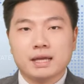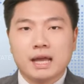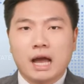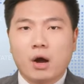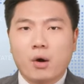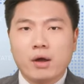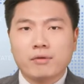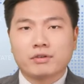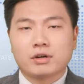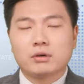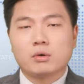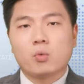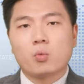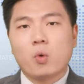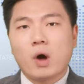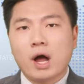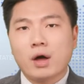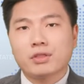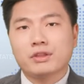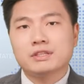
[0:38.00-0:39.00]
However,
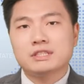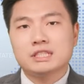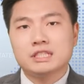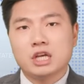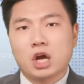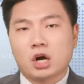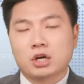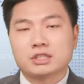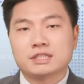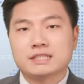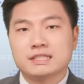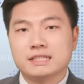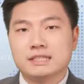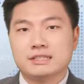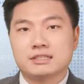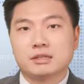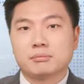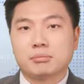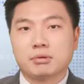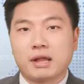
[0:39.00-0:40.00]
while the DRC
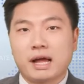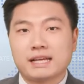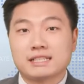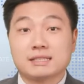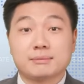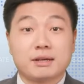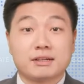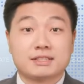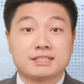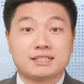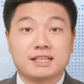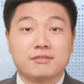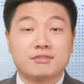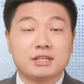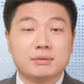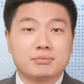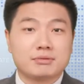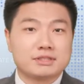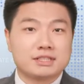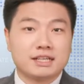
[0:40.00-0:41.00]
supplies about
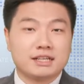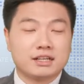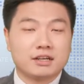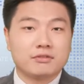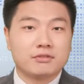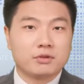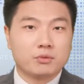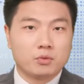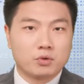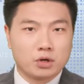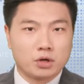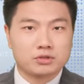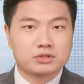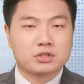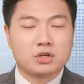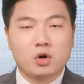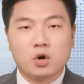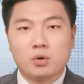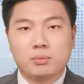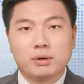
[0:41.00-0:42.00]
70% of the world's
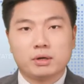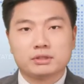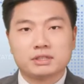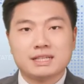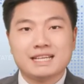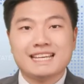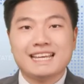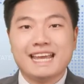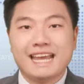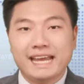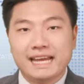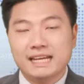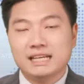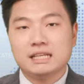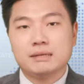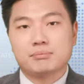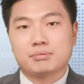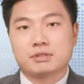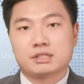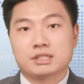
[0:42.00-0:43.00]
cobalt,
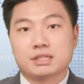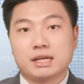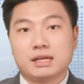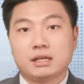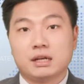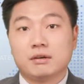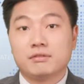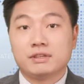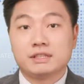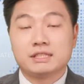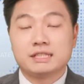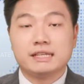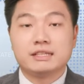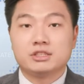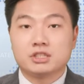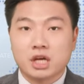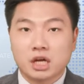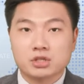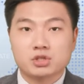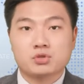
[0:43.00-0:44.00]
80% of its
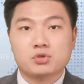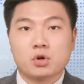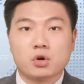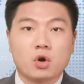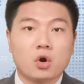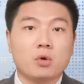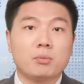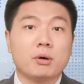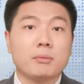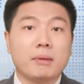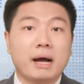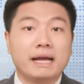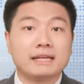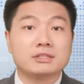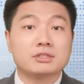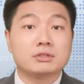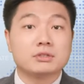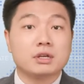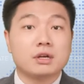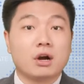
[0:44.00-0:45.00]
industrial cobalt
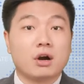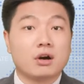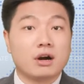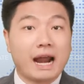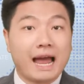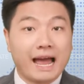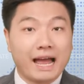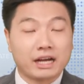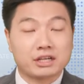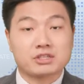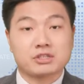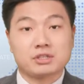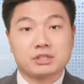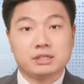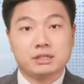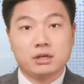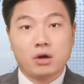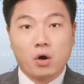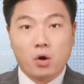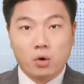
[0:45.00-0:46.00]
mines are
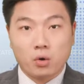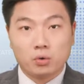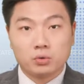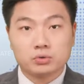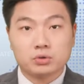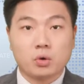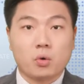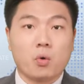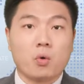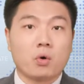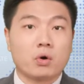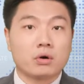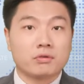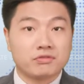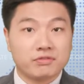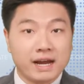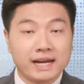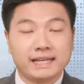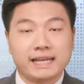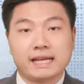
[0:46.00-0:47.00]
actually owned or
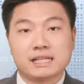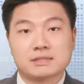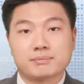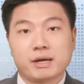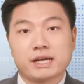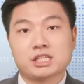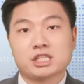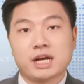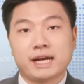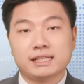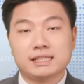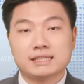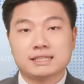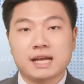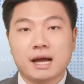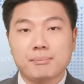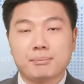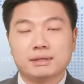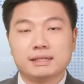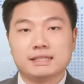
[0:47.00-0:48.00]
financed by Chinese
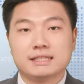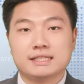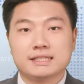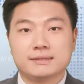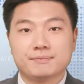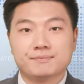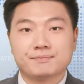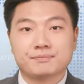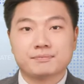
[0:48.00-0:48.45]
companies.